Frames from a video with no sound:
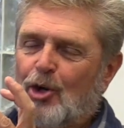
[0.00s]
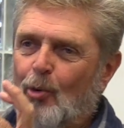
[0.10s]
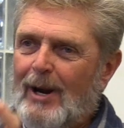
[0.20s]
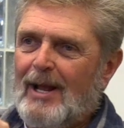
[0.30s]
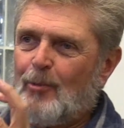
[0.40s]

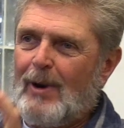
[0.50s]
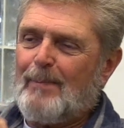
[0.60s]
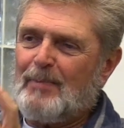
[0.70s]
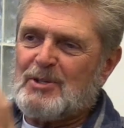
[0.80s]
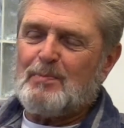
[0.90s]
Grand
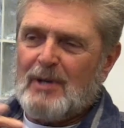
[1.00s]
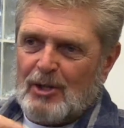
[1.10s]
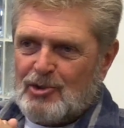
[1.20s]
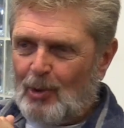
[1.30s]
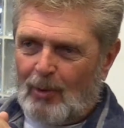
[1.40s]
Rapids,
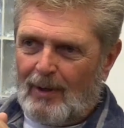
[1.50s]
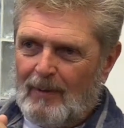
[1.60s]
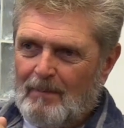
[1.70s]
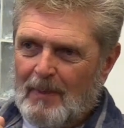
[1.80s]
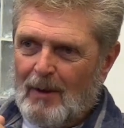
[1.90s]
Minnesota,
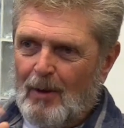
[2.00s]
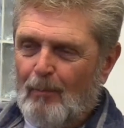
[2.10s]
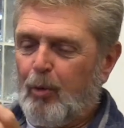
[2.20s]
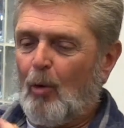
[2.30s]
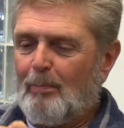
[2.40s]

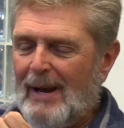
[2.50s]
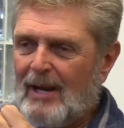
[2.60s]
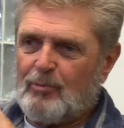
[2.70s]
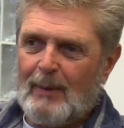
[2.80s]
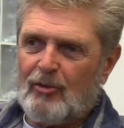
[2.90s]
pull
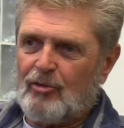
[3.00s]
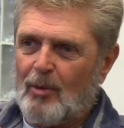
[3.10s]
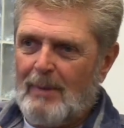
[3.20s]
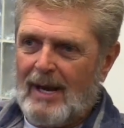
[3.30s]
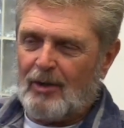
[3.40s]

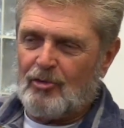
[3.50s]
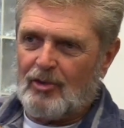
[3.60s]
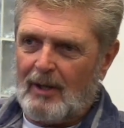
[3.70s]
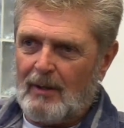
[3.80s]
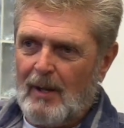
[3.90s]
Bassmaster
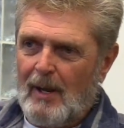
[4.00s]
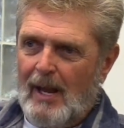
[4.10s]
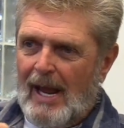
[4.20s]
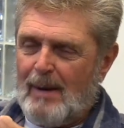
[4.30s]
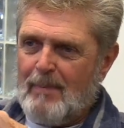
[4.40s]
Magazine
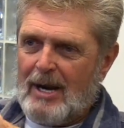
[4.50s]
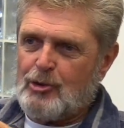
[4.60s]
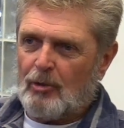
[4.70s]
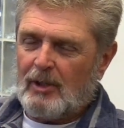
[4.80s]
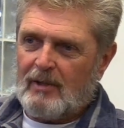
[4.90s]
and
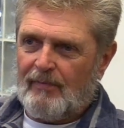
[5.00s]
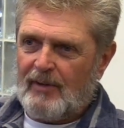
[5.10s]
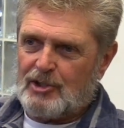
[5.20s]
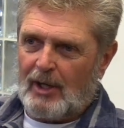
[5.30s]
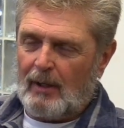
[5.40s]
Major League
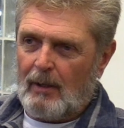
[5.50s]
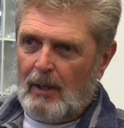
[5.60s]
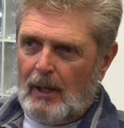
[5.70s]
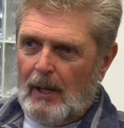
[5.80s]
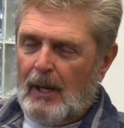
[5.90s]
Fishing
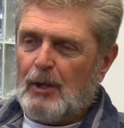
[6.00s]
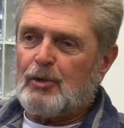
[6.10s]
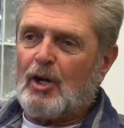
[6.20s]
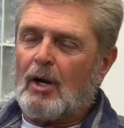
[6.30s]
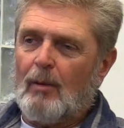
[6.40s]

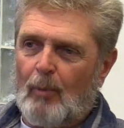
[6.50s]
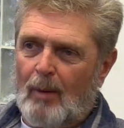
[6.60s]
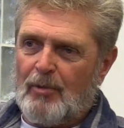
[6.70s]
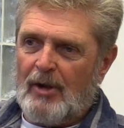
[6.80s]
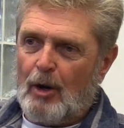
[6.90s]
to come
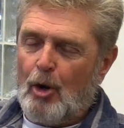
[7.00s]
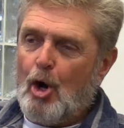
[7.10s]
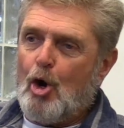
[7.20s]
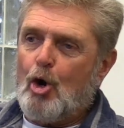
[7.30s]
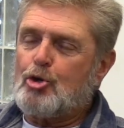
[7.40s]
up there,
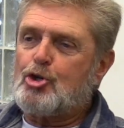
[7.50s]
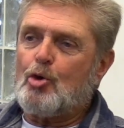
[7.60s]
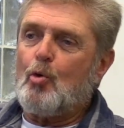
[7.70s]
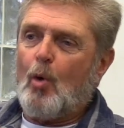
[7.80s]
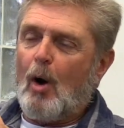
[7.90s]

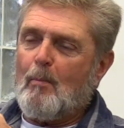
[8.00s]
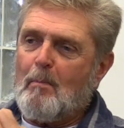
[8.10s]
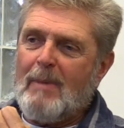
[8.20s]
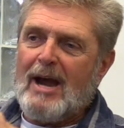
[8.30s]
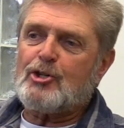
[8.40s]
do
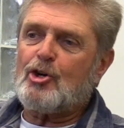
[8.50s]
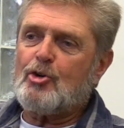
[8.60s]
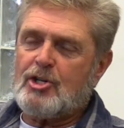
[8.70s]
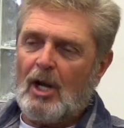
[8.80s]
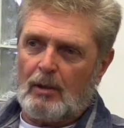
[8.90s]
major
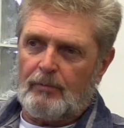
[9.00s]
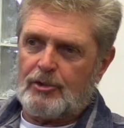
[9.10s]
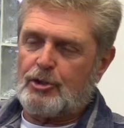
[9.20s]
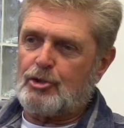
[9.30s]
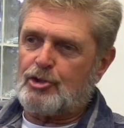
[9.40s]

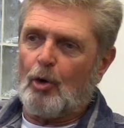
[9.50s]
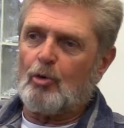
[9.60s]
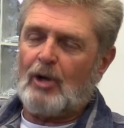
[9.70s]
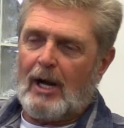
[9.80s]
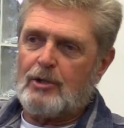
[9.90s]
television
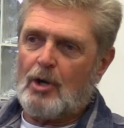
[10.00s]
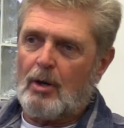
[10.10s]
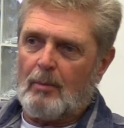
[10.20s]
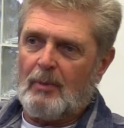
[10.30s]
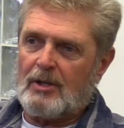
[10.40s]
shows on
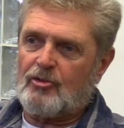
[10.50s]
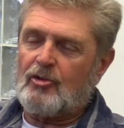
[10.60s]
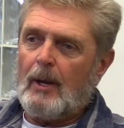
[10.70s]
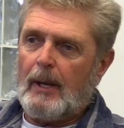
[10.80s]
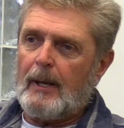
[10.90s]

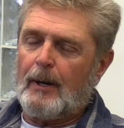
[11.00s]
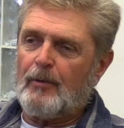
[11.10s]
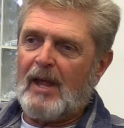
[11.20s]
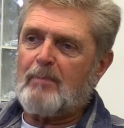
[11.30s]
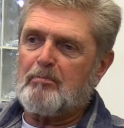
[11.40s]
tournaments in there
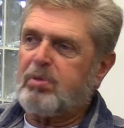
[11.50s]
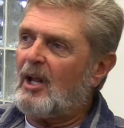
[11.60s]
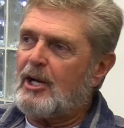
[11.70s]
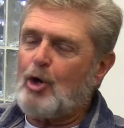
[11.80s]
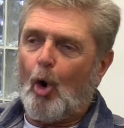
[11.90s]
that
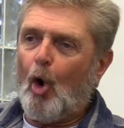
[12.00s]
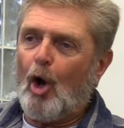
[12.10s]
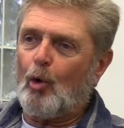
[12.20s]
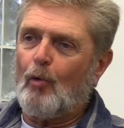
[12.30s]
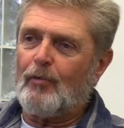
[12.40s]
played
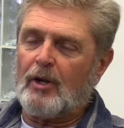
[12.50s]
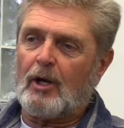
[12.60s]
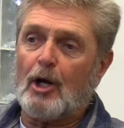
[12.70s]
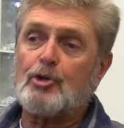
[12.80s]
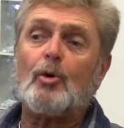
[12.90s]
all over the
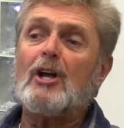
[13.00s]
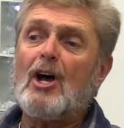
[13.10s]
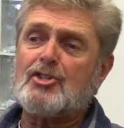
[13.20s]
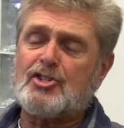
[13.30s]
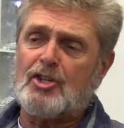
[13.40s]
country,
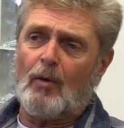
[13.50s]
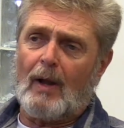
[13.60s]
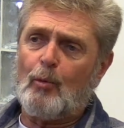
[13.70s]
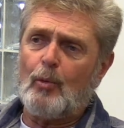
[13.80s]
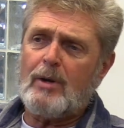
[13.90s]
still
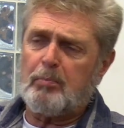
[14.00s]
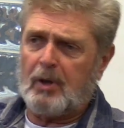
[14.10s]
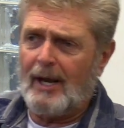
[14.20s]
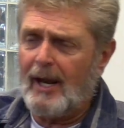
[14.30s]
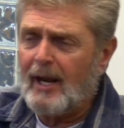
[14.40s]
are
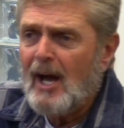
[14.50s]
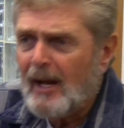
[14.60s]
replaying,